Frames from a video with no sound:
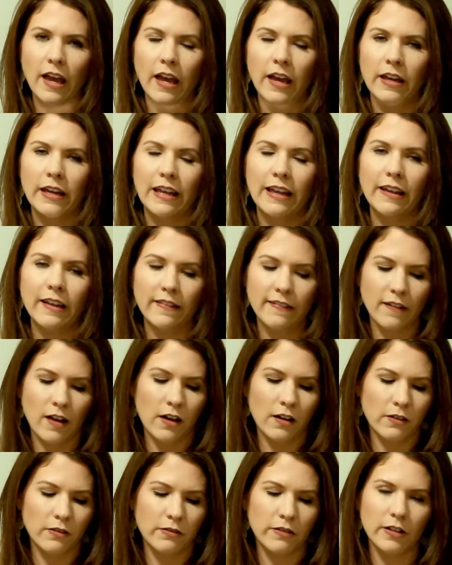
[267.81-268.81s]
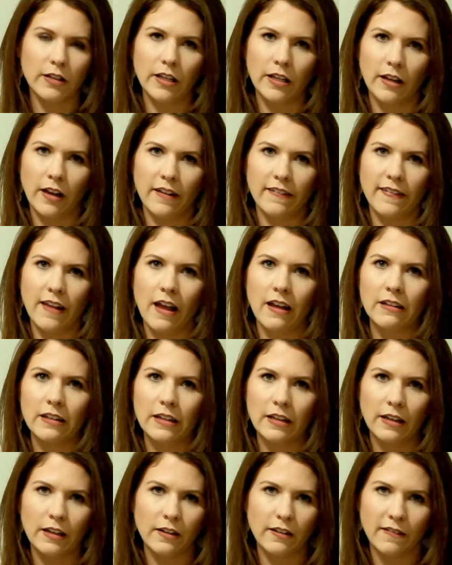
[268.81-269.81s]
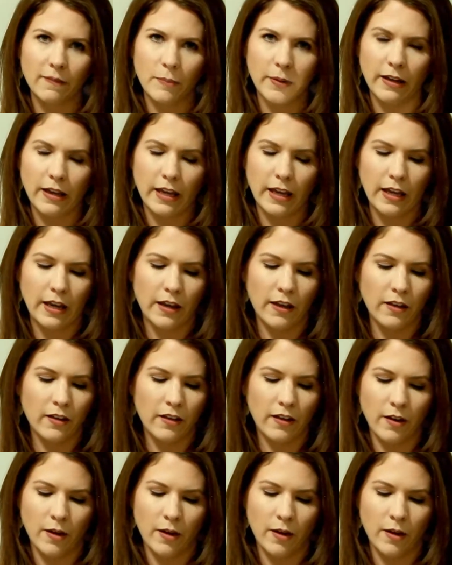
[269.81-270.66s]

and it's got a really nice LED display,